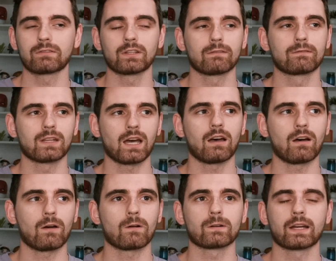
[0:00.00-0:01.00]
you have not
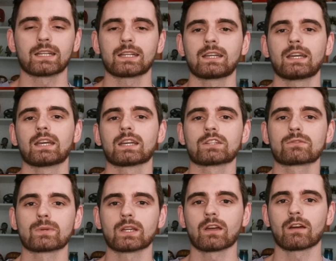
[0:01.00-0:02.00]
already, because
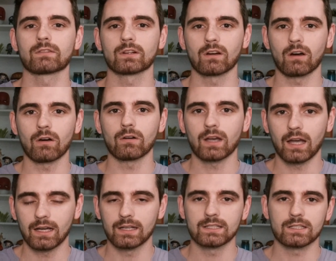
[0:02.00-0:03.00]
we cover all
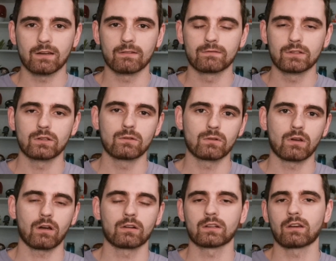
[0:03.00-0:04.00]
kinds of new
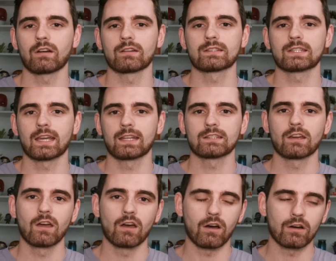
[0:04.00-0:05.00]
card content
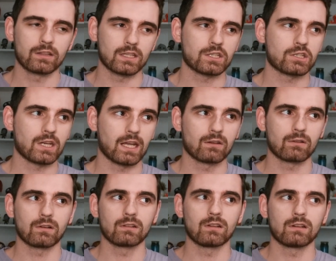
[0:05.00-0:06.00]
on this
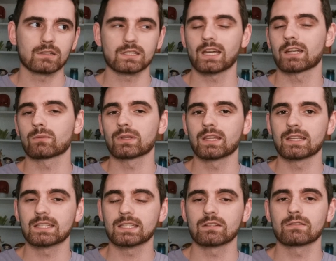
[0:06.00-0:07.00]
channel alongside with a
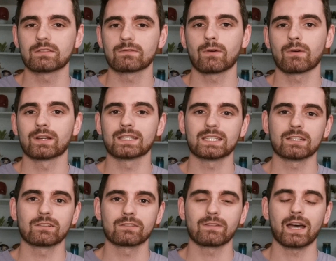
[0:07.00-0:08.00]
Series 4 and
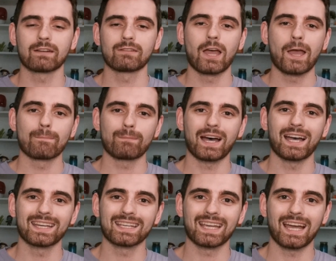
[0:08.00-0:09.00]
Series 5
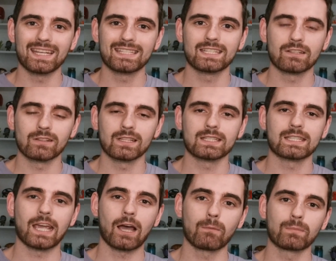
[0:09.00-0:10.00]
buy guide tier list
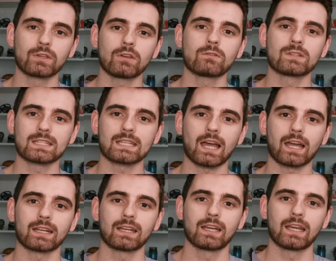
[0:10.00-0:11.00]
to help you
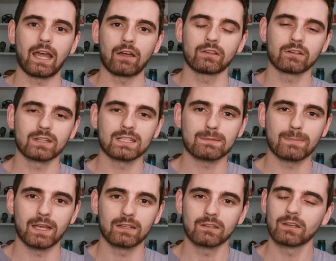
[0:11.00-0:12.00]
decide how you're going to
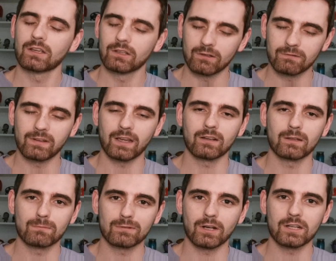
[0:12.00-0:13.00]
spend your very
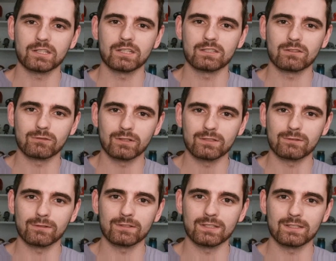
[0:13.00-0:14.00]
precious
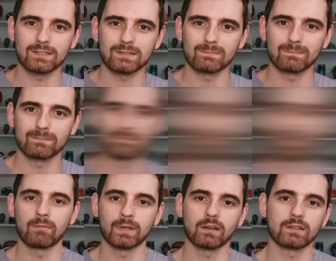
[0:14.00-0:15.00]
resources.
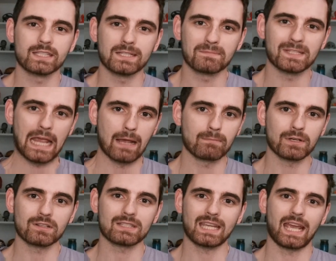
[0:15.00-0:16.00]
Coming on
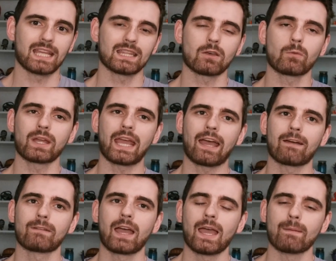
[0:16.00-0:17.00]
September 10th, we
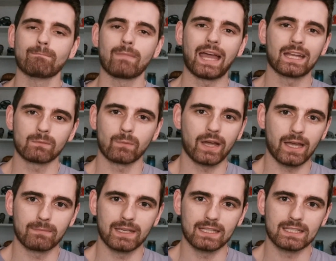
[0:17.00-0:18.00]
have Madam
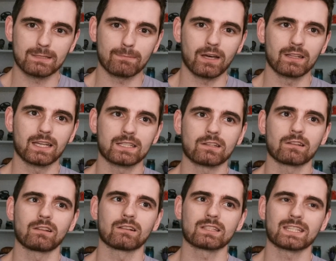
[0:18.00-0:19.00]
Web in spotlights
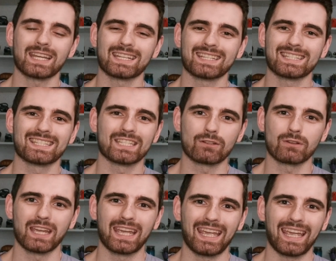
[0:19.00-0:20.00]
alongside Silk
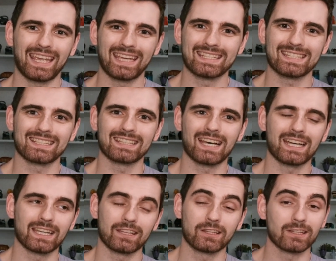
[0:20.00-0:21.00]
and
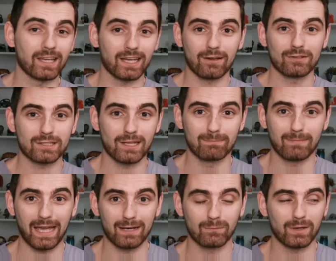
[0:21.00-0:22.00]
Alioth. You like how I said
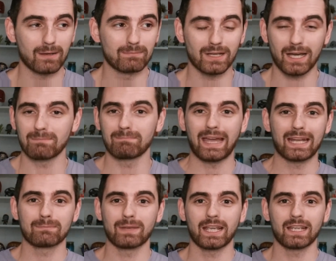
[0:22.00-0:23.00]
Madam Web, not
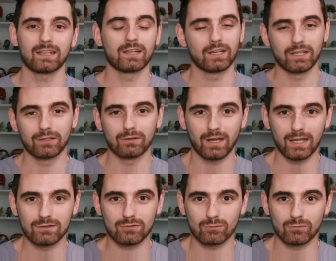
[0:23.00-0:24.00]
Madam A? You
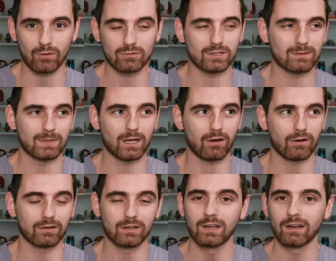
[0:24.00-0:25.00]
guys roasted me
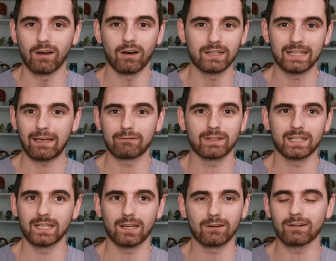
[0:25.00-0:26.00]
hard on that
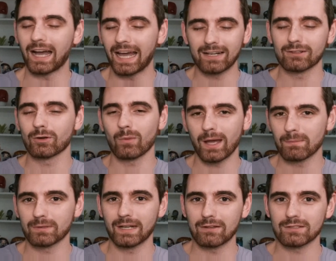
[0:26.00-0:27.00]
video. I don't know why I
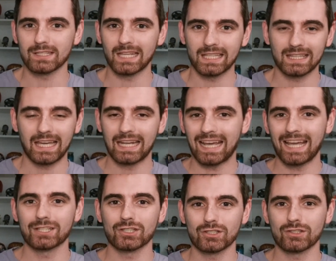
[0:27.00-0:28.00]
pronounce it like that. I
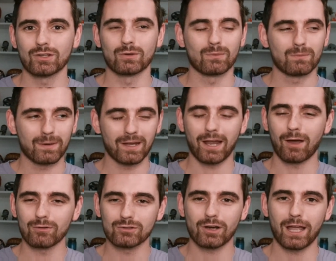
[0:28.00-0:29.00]
just do.
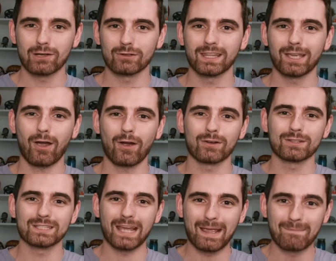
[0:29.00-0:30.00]
I'll try really hard to
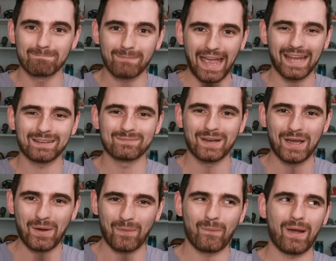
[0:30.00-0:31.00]
say Madam
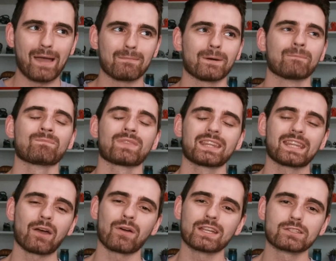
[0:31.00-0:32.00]
Web.
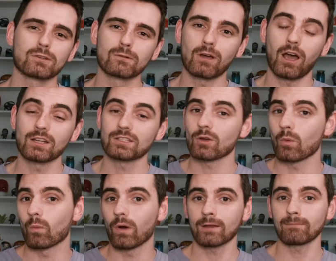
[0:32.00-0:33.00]
Now a 2-cost,
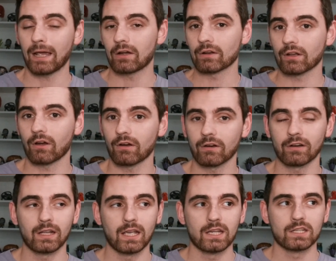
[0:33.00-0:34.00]
1-powered card.
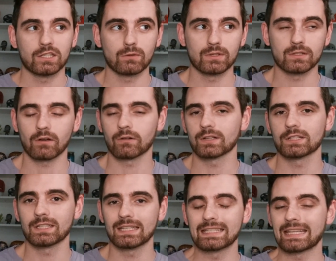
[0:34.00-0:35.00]
She was
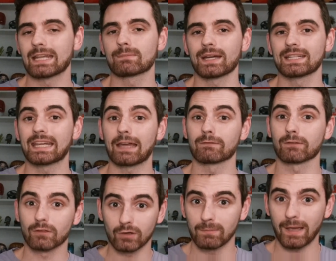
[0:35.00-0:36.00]
originally data mined to have
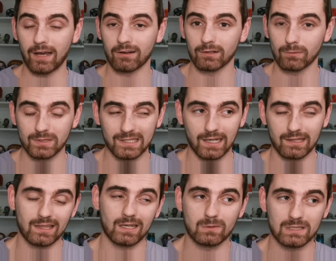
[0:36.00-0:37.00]
3 power, which I
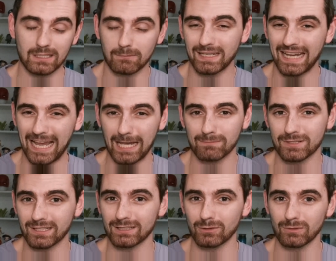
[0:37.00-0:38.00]
thought was going to be
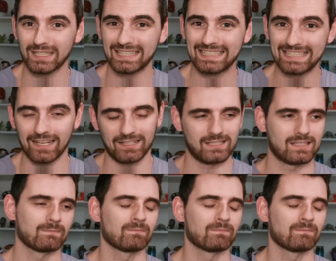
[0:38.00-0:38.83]
absolutely nuts.